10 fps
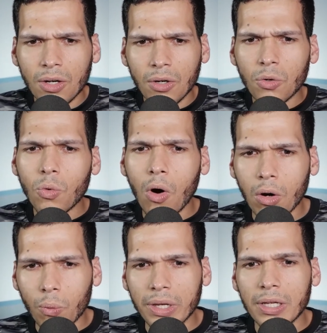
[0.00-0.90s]
who
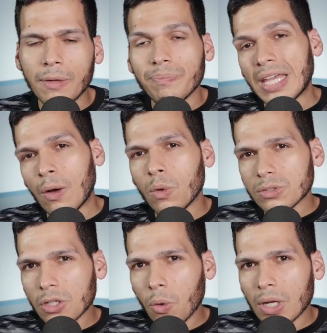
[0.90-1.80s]
are we and
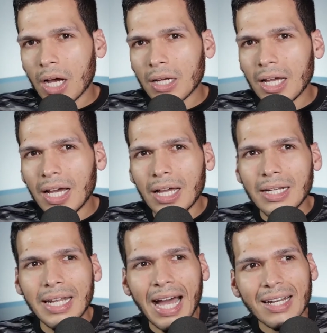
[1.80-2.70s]
what's going on,
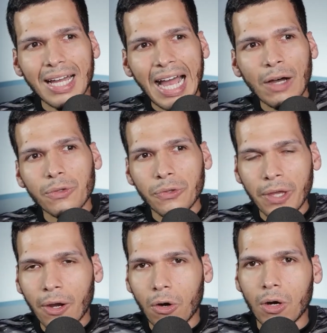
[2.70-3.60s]
not out
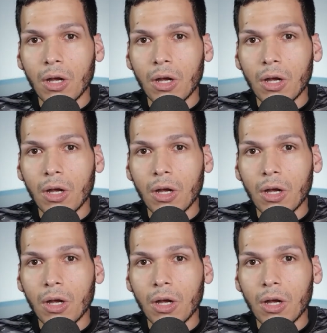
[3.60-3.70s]
there,